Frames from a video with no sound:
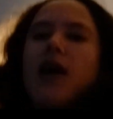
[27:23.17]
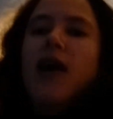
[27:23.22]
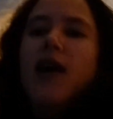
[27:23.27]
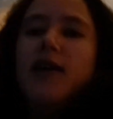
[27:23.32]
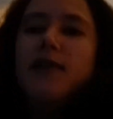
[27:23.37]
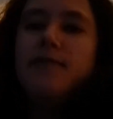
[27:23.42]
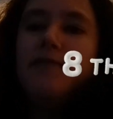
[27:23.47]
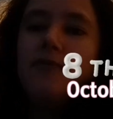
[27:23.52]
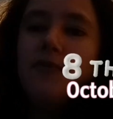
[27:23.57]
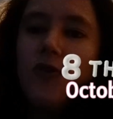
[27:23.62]

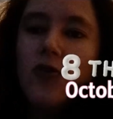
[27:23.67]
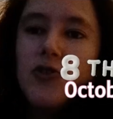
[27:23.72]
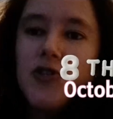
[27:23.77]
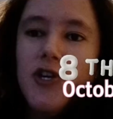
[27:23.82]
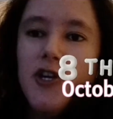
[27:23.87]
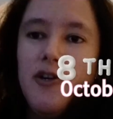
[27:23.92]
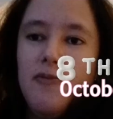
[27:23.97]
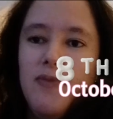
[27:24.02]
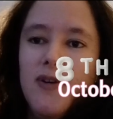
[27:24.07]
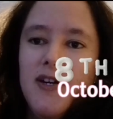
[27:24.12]
8th of
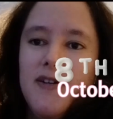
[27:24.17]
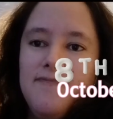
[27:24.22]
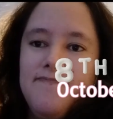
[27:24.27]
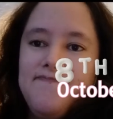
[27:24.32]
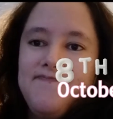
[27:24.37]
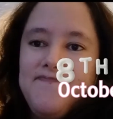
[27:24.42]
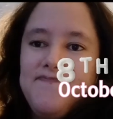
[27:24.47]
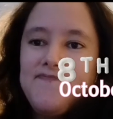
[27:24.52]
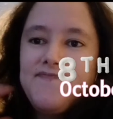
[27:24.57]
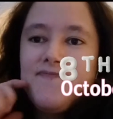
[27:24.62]
October,
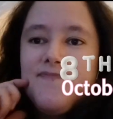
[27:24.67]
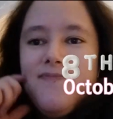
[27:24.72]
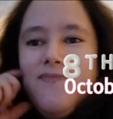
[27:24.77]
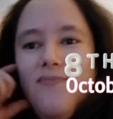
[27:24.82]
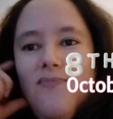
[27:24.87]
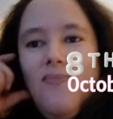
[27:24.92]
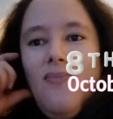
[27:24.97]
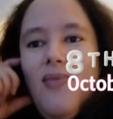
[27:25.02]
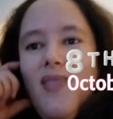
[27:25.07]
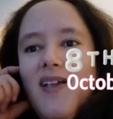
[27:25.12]

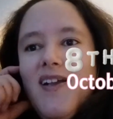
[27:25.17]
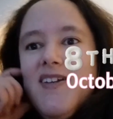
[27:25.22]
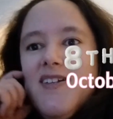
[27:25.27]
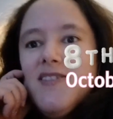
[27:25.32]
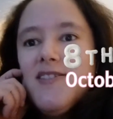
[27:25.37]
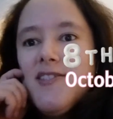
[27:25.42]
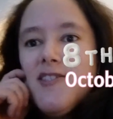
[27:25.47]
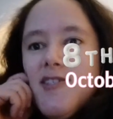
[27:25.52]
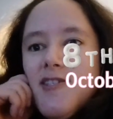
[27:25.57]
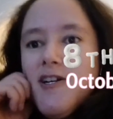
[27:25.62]

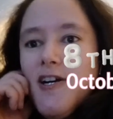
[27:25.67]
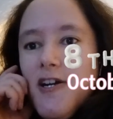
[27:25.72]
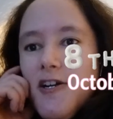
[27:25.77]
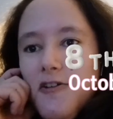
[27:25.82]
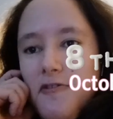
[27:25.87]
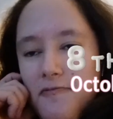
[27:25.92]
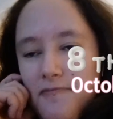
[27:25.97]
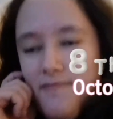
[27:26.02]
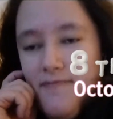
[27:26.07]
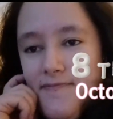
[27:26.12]

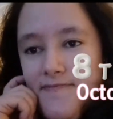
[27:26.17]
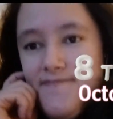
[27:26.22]
so